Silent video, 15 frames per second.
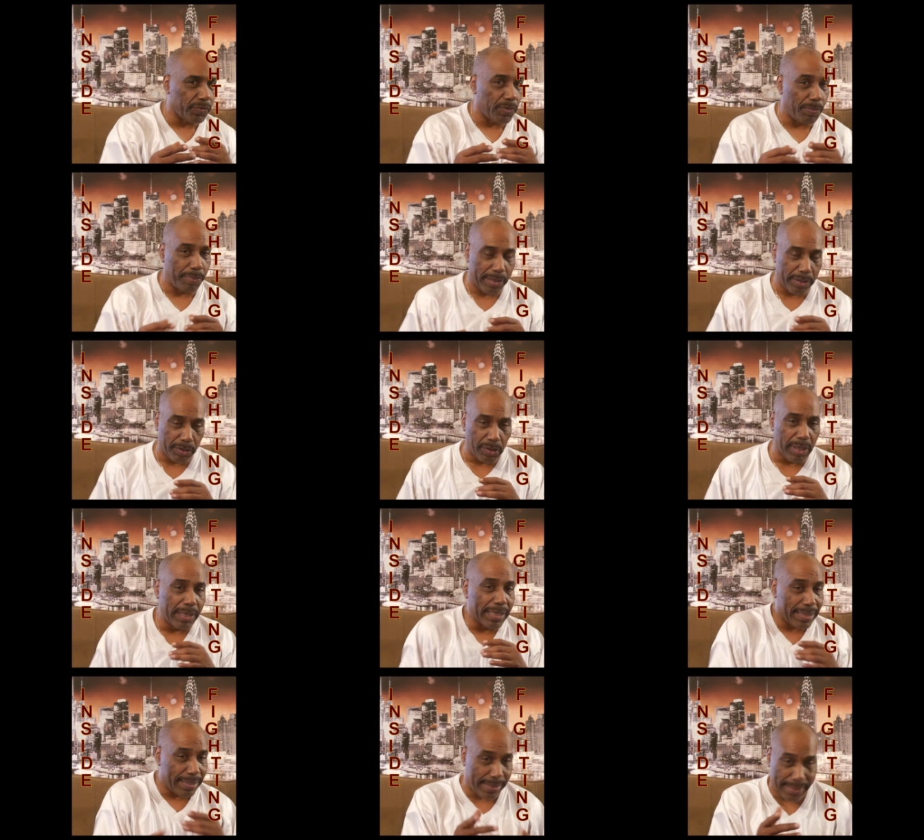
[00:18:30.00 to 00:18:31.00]
one, but usually
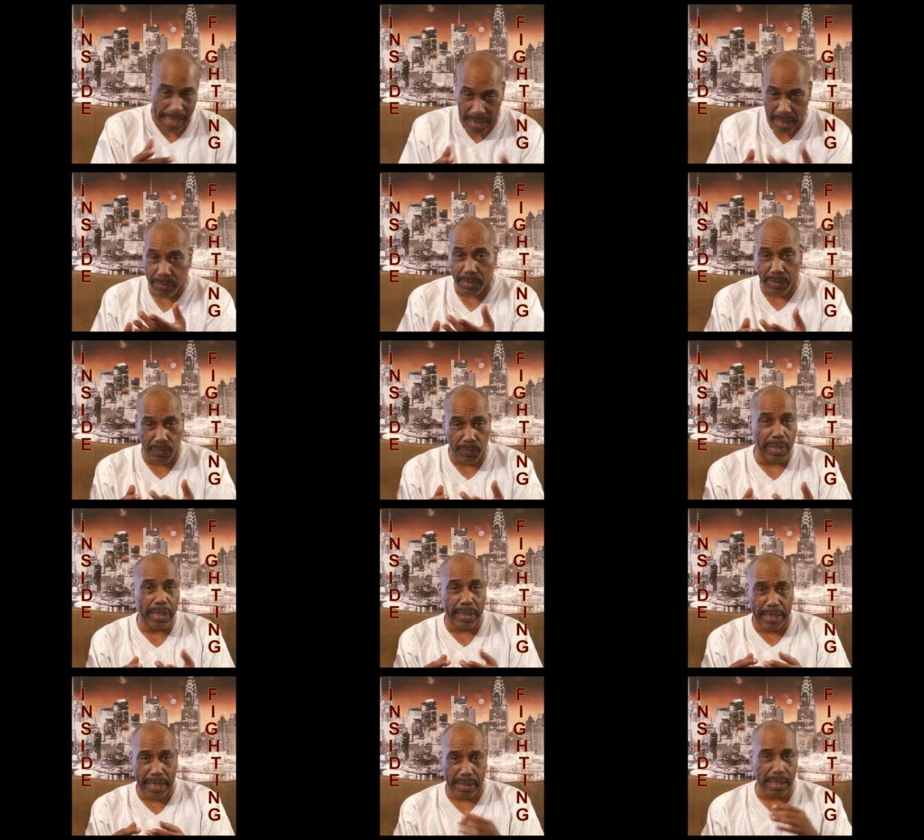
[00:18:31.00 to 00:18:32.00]
the second one really
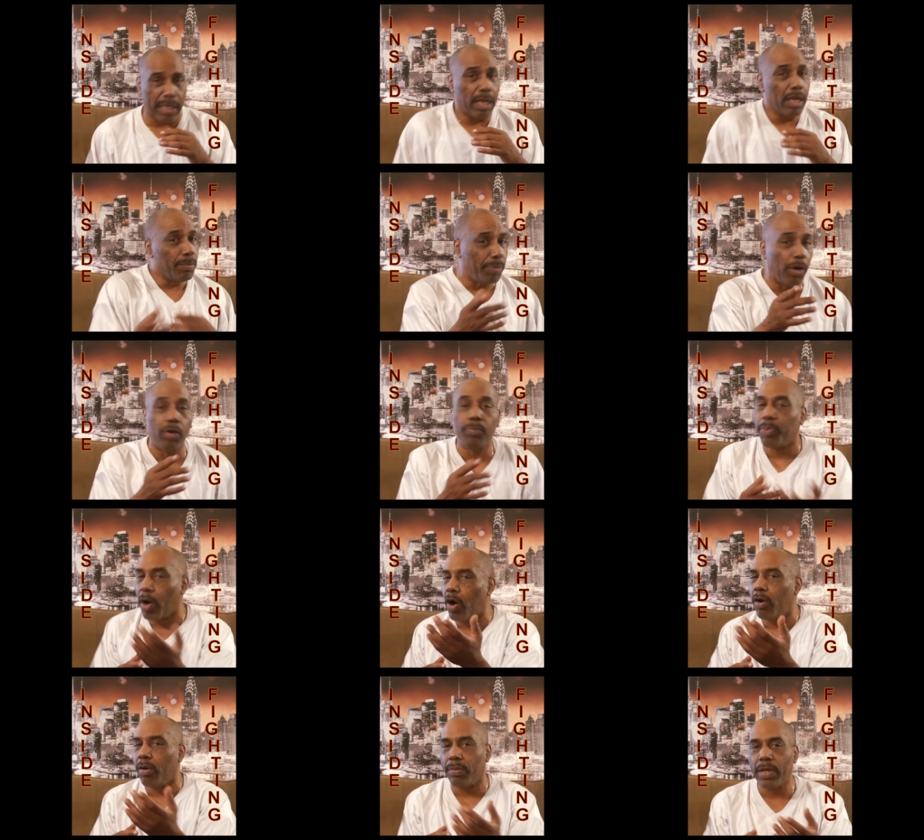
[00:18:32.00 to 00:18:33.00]
gets in. Boom,
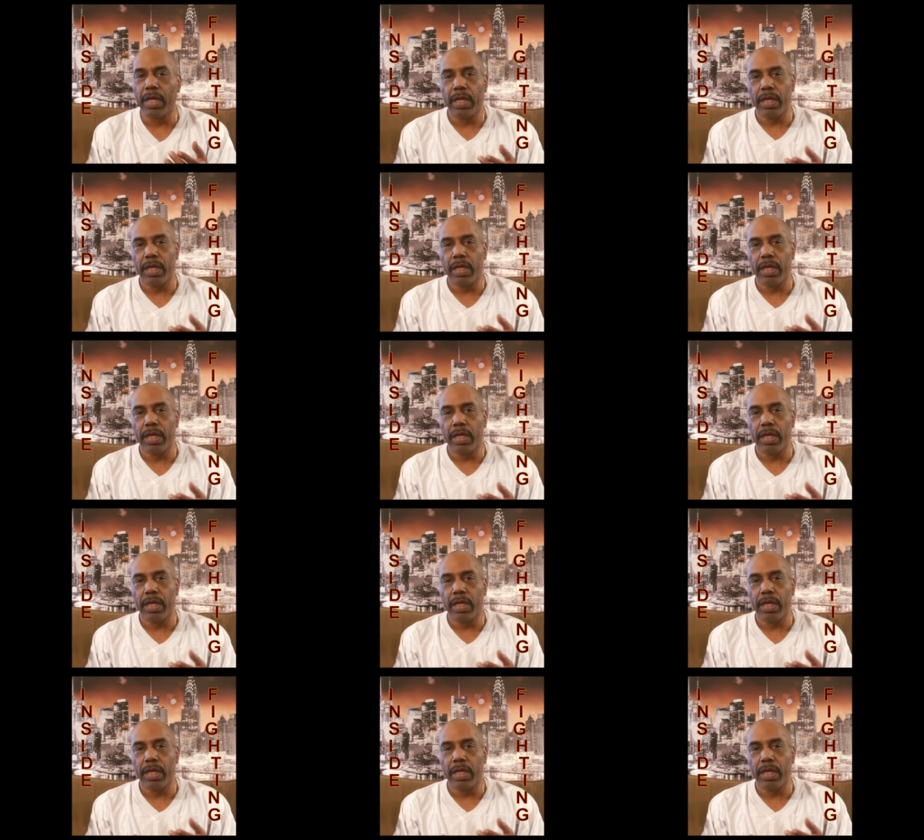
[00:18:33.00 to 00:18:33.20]
boom.